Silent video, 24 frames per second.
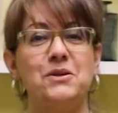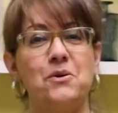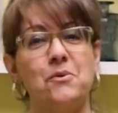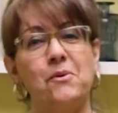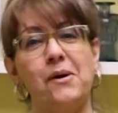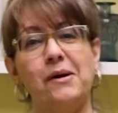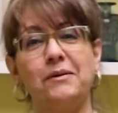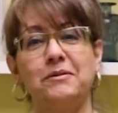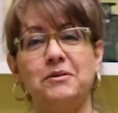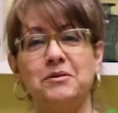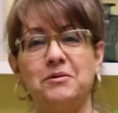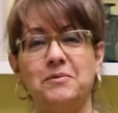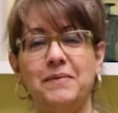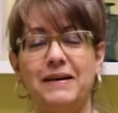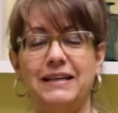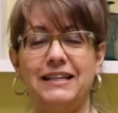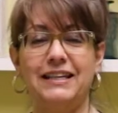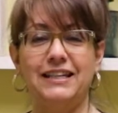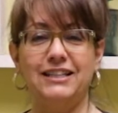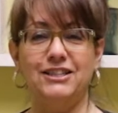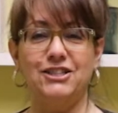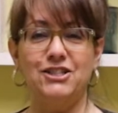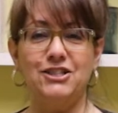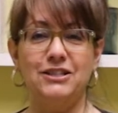Welcome to my
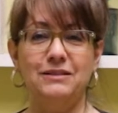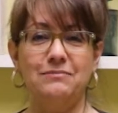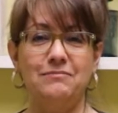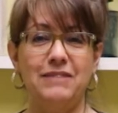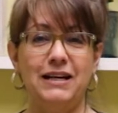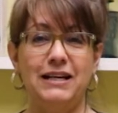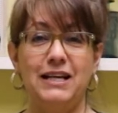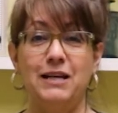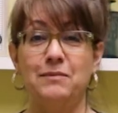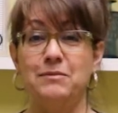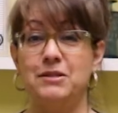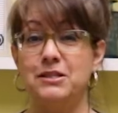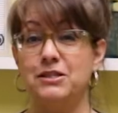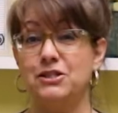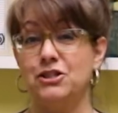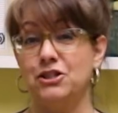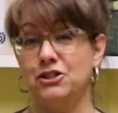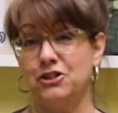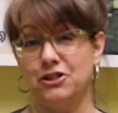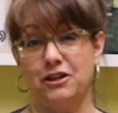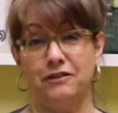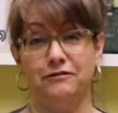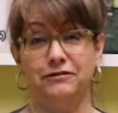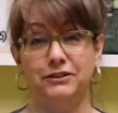kitchen. My name is
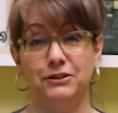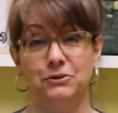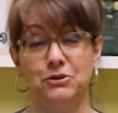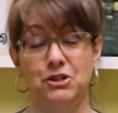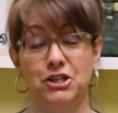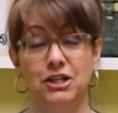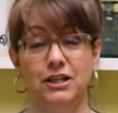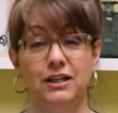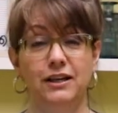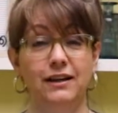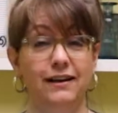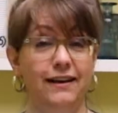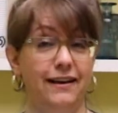Chef Lucia,